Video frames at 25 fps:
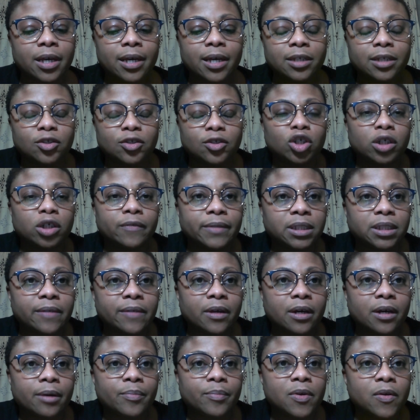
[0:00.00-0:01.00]
and service of
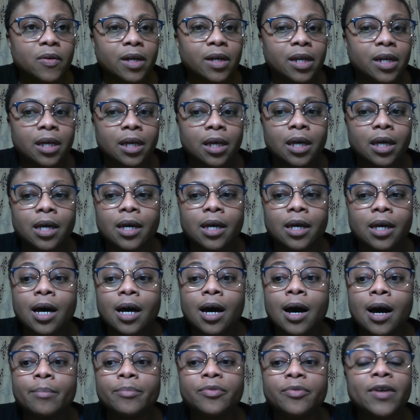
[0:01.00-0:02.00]
the community.
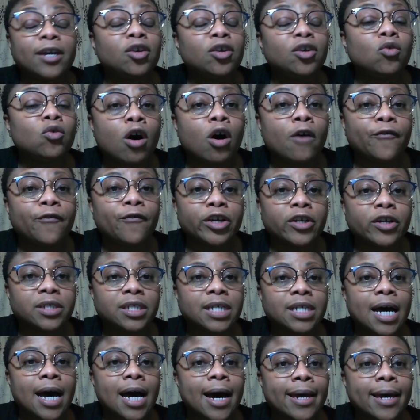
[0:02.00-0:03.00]
Thank you all for your
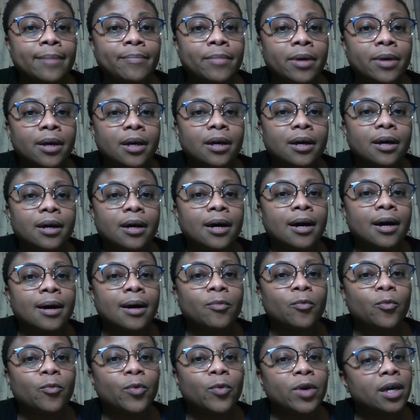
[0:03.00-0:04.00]
time.
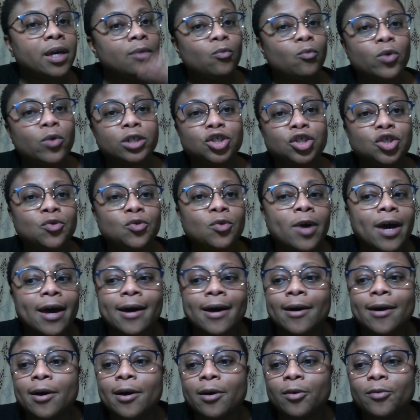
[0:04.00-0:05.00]
We wish you
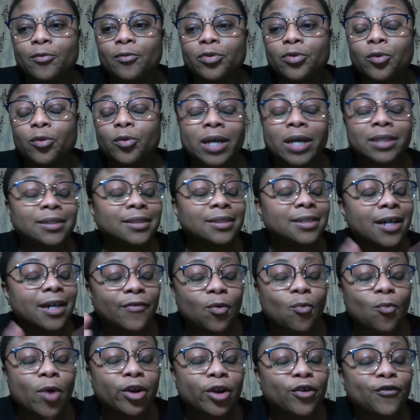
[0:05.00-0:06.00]
the rest of a
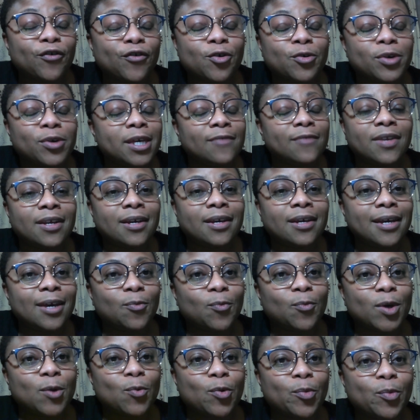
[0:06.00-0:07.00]
wonderful evening, and
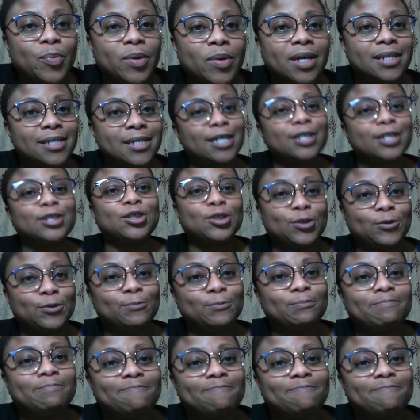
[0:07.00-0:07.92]
we will be in touch soon.